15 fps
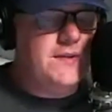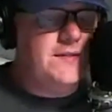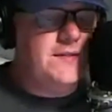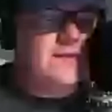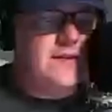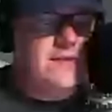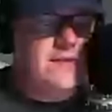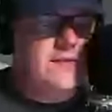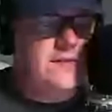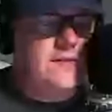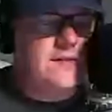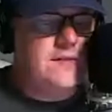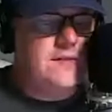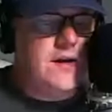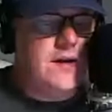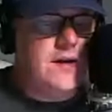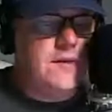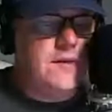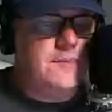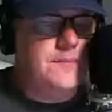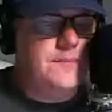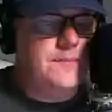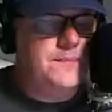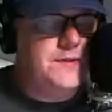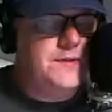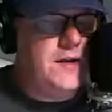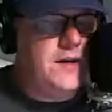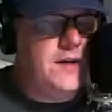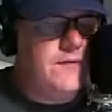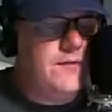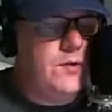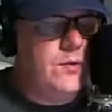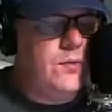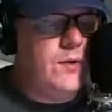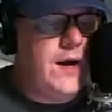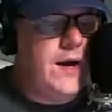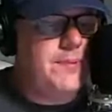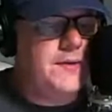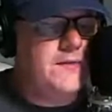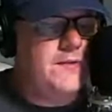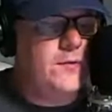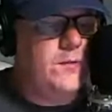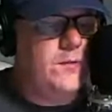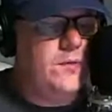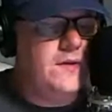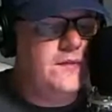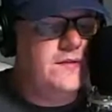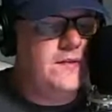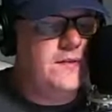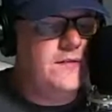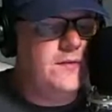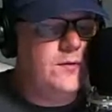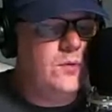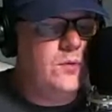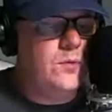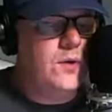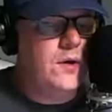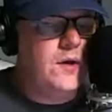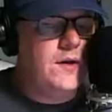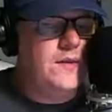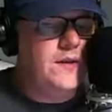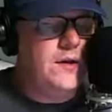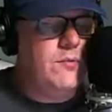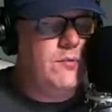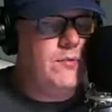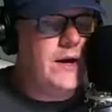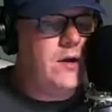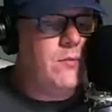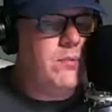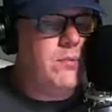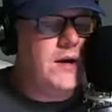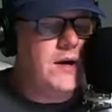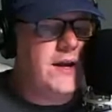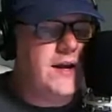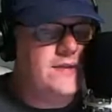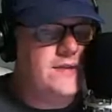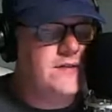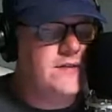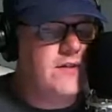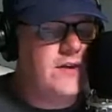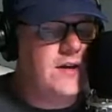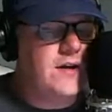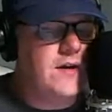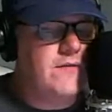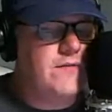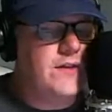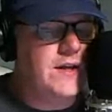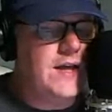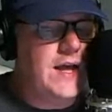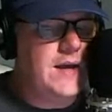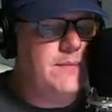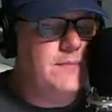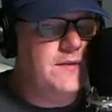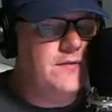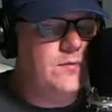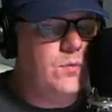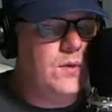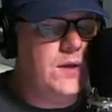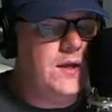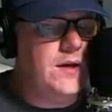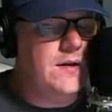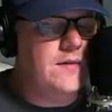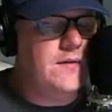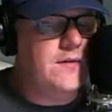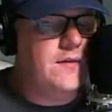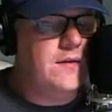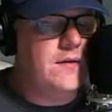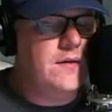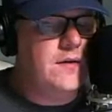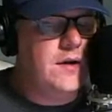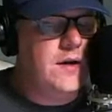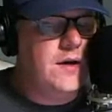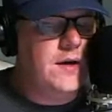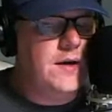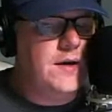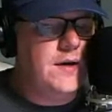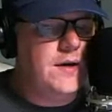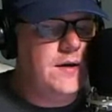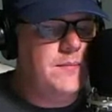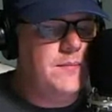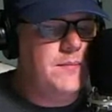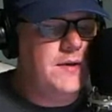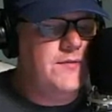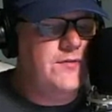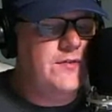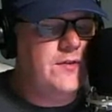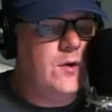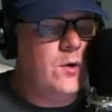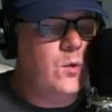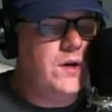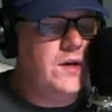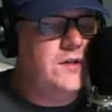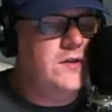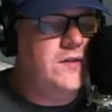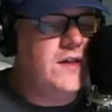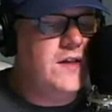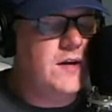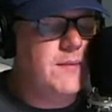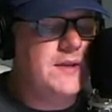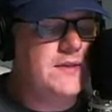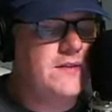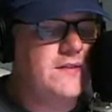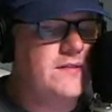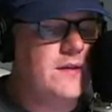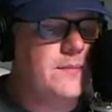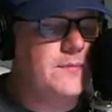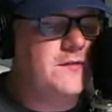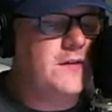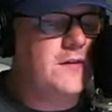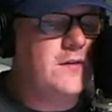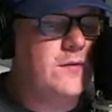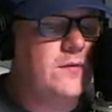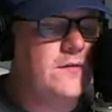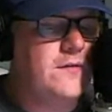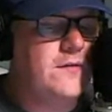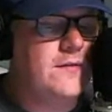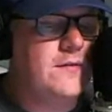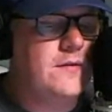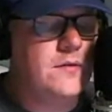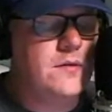says, did any of you happen to listen to the radio broadcast of the game this weekend? If so, what did you think about the substitutes?